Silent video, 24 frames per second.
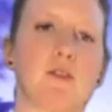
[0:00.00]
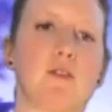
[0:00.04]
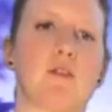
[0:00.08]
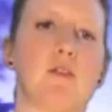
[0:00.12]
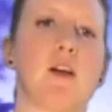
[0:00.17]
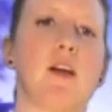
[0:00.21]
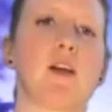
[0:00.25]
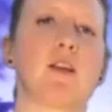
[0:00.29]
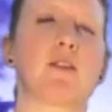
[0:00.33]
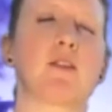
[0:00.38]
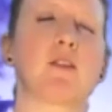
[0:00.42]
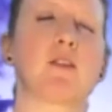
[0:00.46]

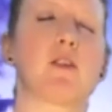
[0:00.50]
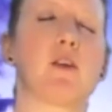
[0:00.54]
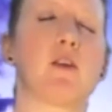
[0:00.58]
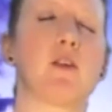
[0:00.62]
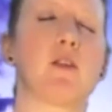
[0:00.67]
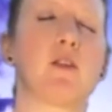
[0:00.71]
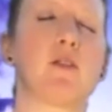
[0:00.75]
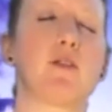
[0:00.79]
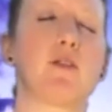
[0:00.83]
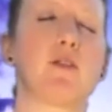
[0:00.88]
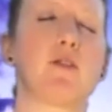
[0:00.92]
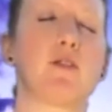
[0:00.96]
eyes
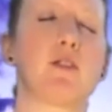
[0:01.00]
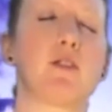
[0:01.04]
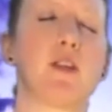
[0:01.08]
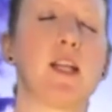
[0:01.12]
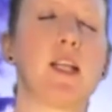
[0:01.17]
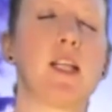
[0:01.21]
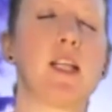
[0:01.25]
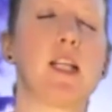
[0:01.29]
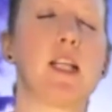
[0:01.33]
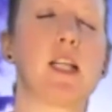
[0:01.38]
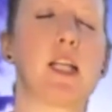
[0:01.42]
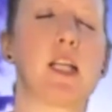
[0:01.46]
closed
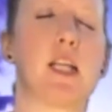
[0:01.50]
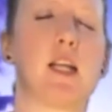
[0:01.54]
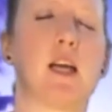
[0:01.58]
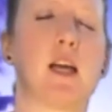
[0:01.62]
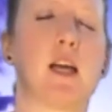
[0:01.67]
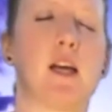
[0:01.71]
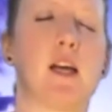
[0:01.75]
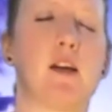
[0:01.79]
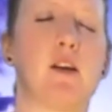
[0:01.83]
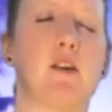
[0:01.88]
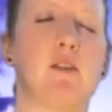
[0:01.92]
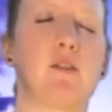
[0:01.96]
gently
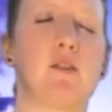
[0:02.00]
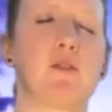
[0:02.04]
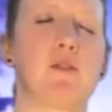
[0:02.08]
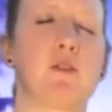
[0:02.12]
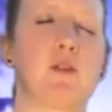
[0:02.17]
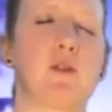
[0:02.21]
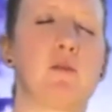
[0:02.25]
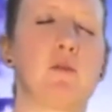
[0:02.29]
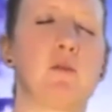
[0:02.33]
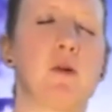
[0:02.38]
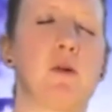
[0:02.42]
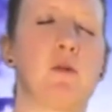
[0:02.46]
now
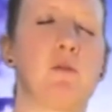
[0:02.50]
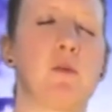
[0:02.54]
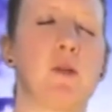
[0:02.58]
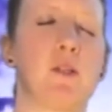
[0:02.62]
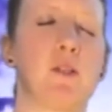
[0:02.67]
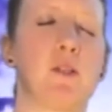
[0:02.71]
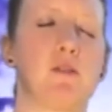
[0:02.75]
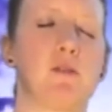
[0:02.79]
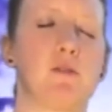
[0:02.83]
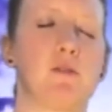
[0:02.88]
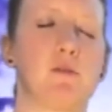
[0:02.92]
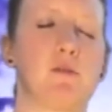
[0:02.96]
for a
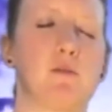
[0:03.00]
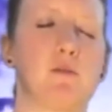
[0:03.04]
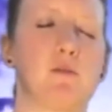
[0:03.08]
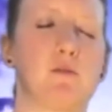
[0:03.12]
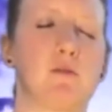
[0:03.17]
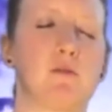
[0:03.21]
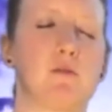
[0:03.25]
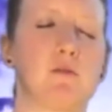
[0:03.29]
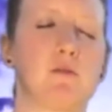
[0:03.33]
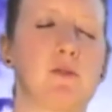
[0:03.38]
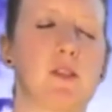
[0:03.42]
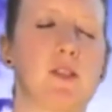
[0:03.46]
moment.
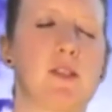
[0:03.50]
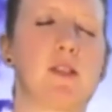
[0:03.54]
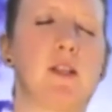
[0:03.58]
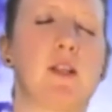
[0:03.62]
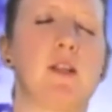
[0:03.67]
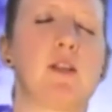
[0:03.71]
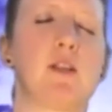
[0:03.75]
Sit